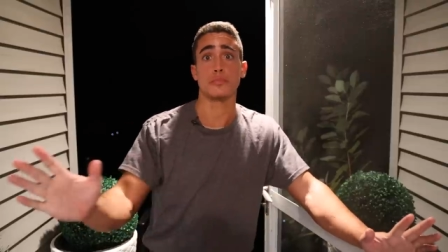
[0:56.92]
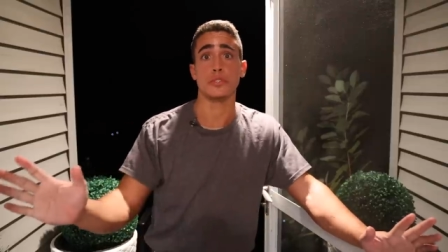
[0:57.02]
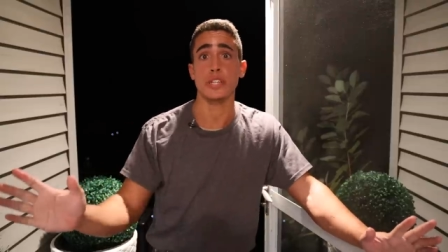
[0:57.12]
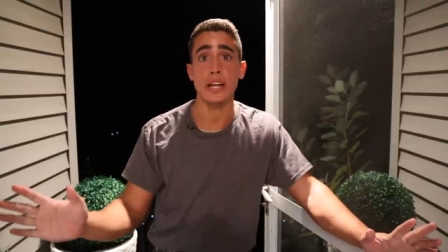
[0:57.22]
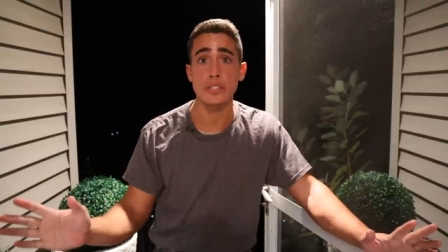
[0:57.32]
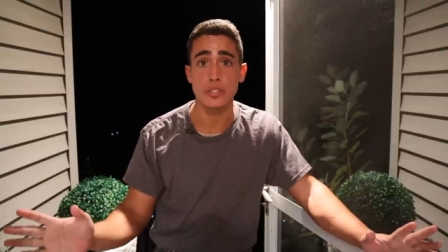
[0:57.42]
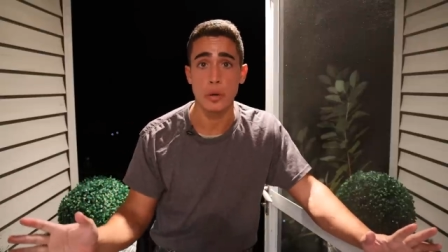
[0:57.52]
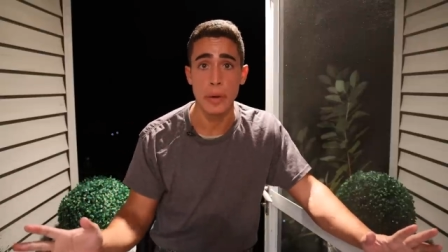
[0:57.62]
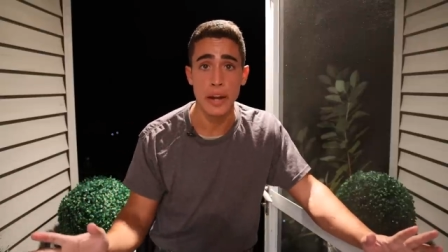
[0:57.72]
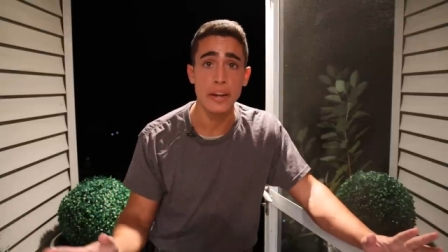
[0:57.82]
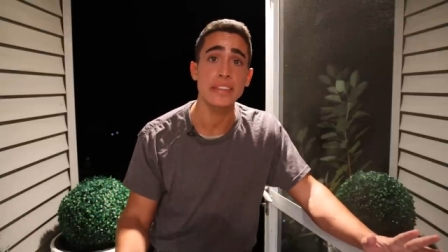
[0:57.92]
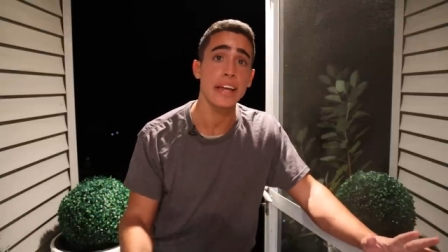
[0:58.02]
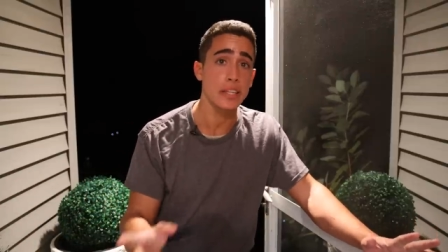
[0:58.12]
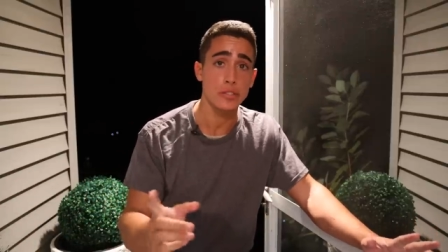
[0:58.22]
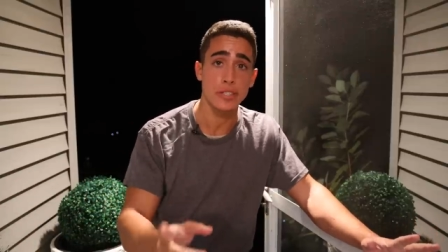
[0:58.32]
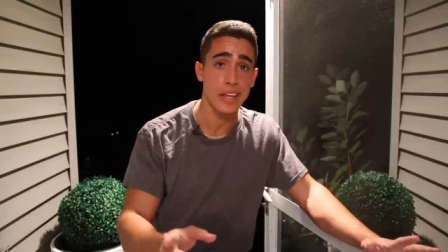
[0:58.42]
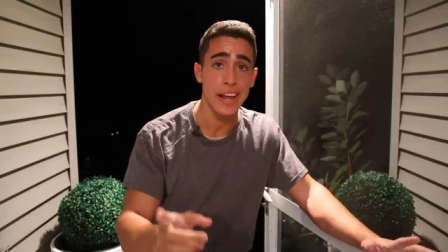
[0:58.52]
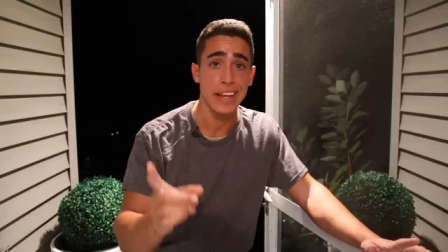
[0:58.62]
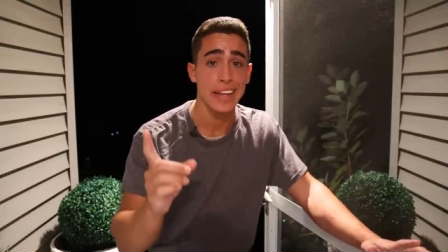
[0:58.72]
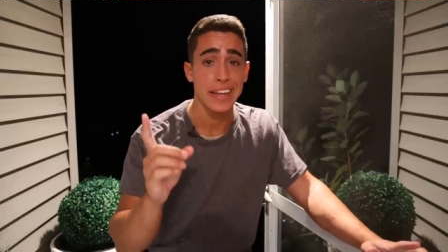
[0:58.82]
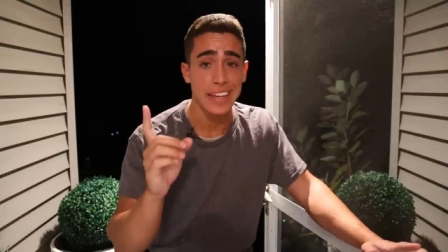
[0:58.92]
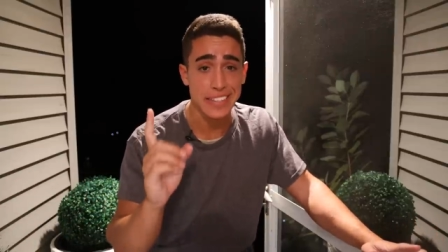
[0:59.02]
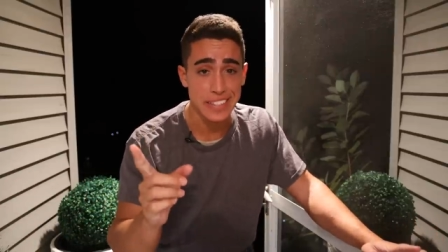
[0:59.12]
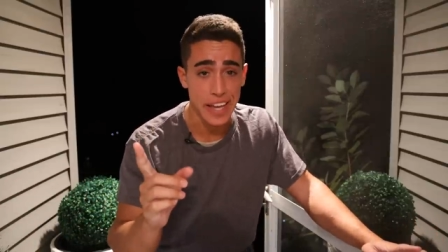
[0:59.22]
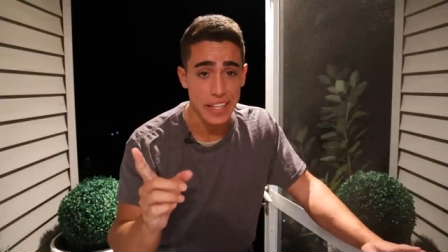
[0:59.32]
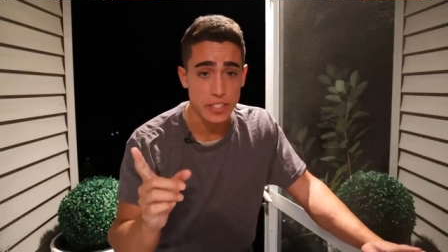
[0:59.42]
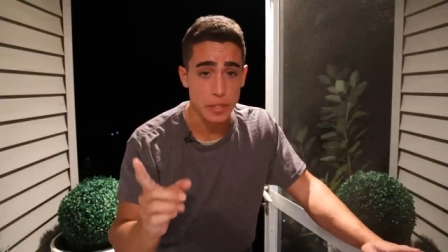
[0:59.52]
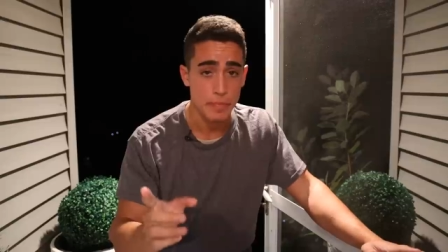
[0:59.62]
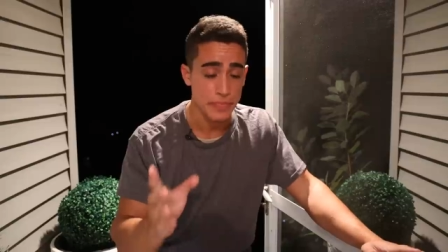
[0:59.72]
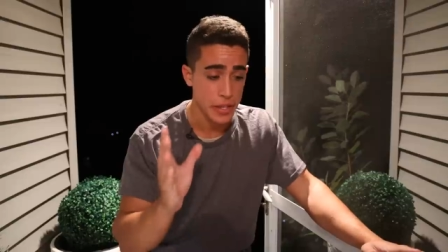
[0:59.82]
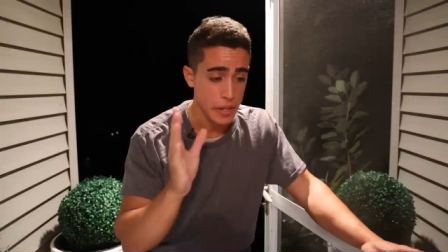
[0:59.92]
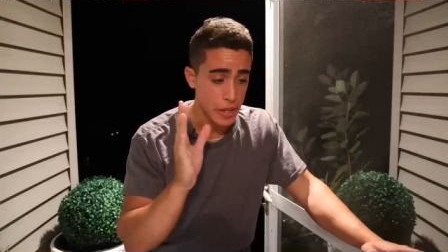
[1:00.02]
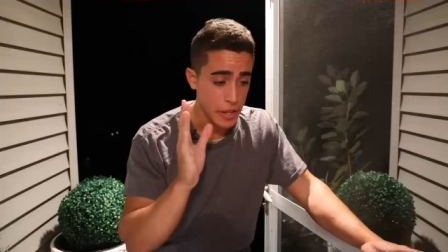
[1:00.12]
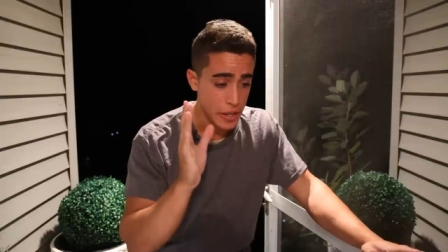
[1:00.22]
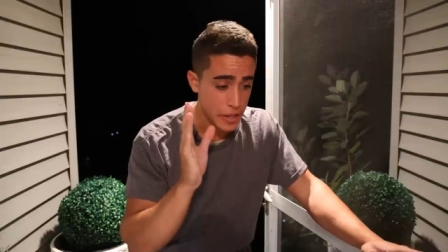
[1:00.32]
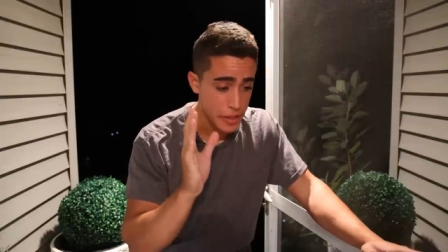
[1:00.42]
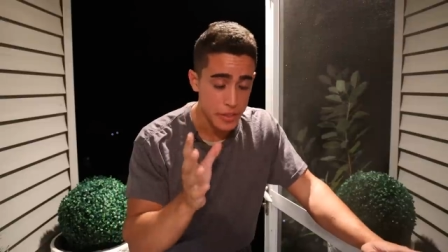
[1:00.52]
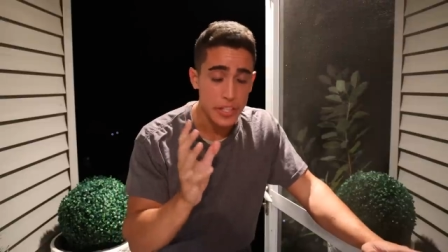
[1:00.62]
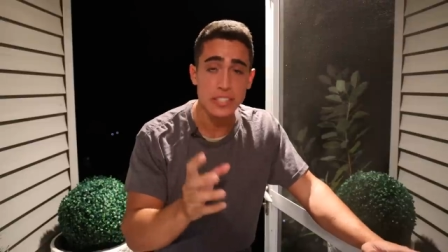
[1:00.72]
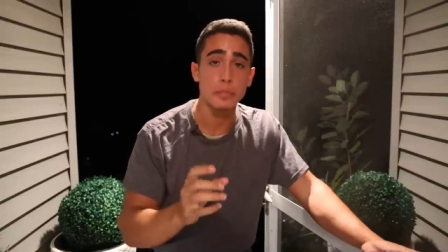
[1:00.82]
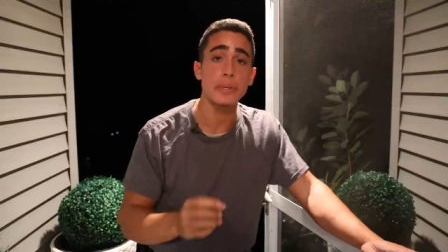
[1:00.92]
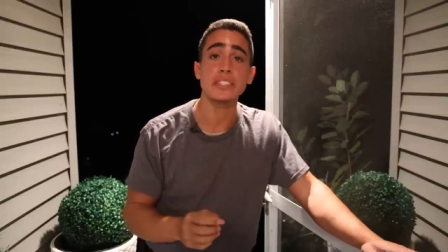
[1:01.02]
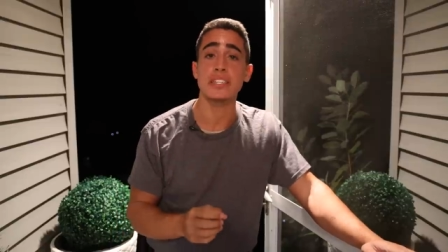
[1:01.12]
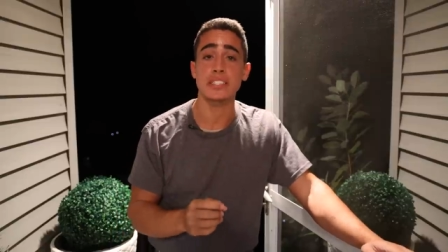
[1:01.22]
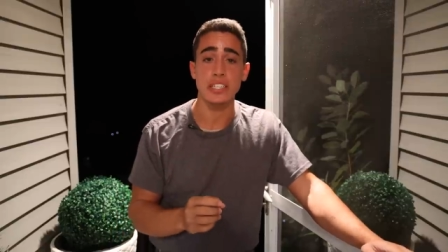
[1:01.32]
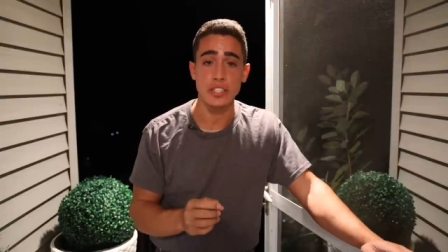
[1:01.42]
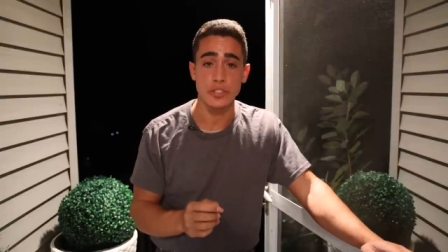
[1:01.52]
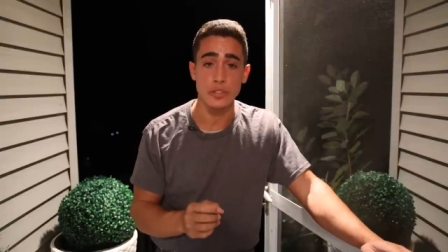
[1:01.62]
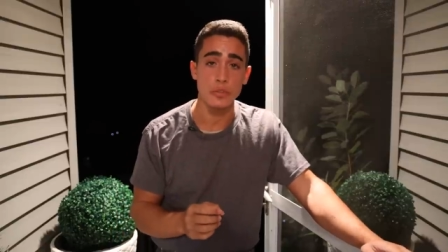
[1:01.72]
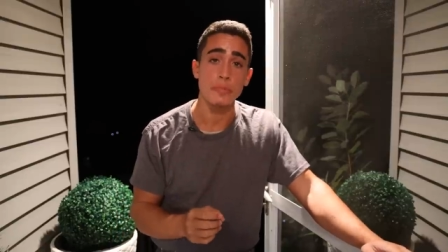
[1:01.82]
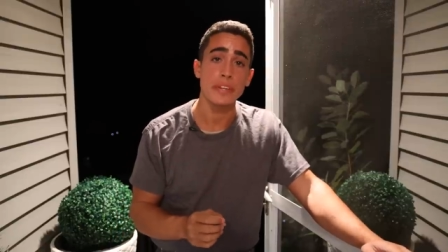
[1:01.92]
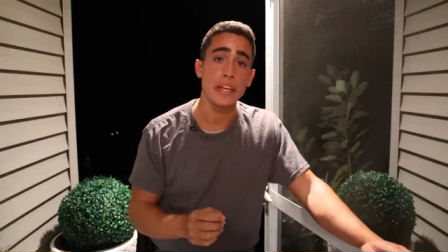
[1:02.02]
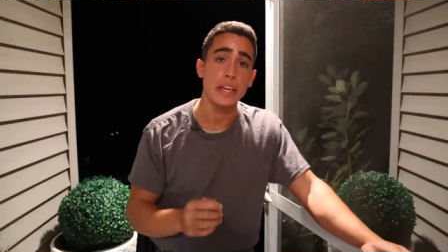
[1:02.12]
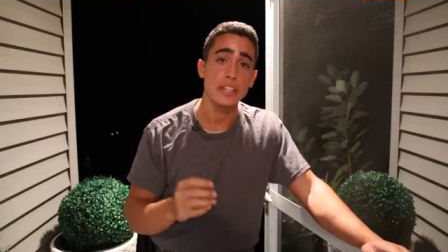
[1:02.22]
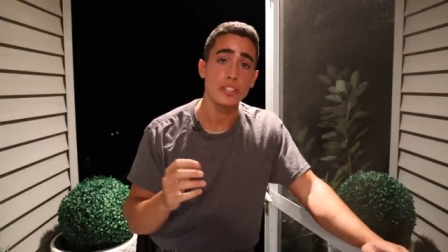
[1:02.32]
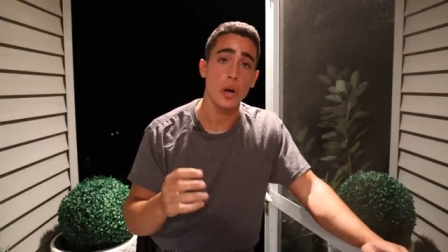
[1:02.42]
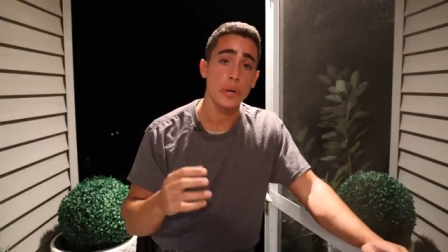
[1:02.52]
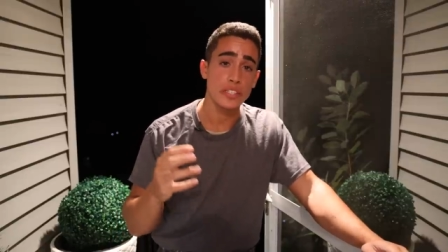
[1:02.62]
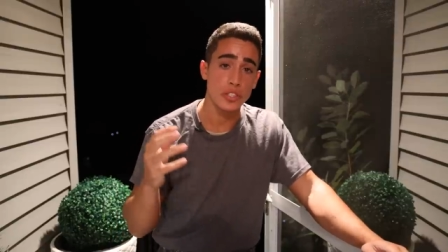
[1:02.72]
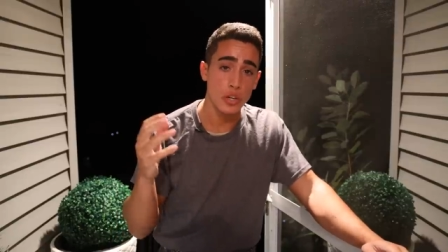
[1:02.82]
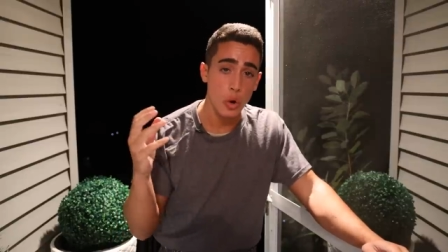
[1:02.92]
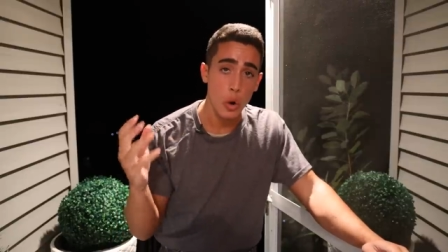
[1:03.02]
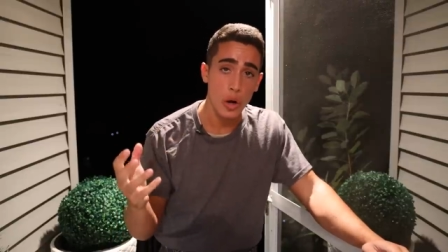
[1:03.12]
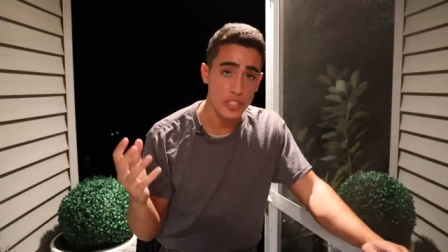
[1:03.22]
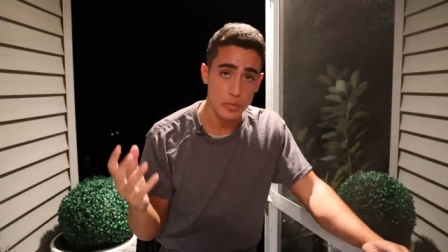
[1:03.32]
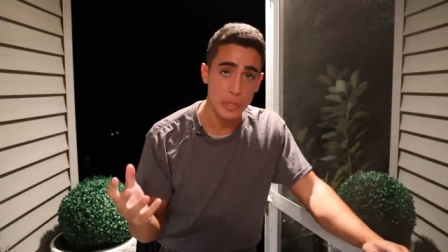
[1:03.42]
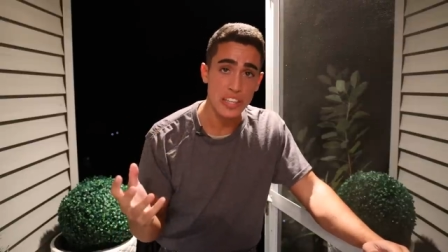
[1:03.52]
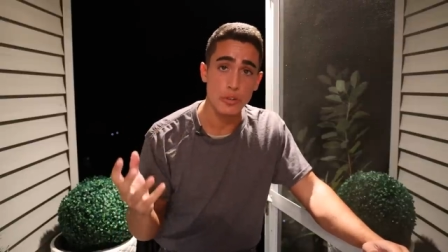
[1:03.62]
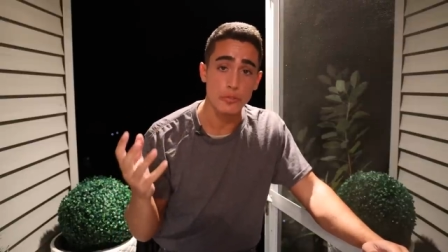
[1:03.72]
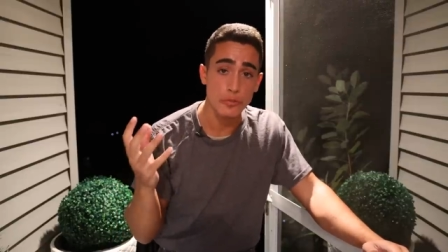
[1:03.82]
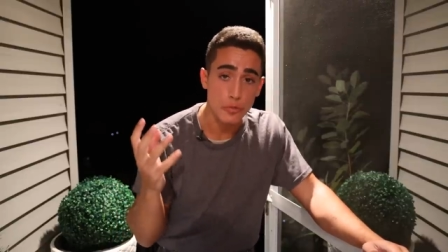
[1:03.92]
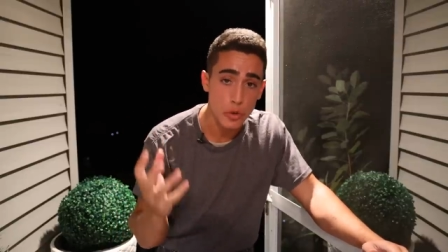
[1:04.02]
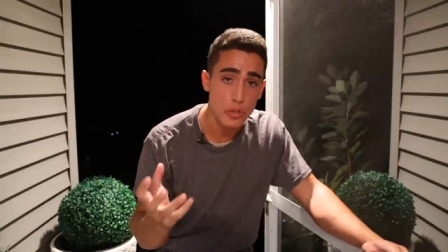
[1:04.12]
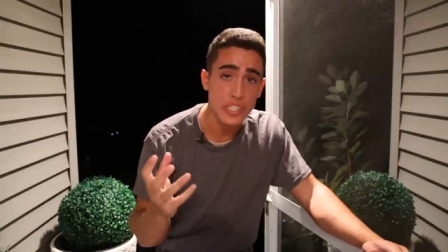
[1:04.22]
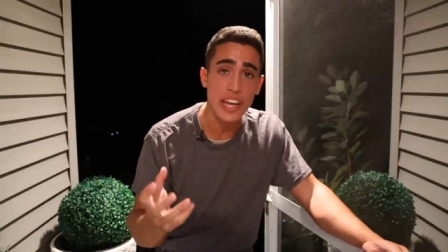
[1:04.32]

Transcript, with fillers: Percentages don't matter, and the answer to that is yes. This business issue is going to cost me the full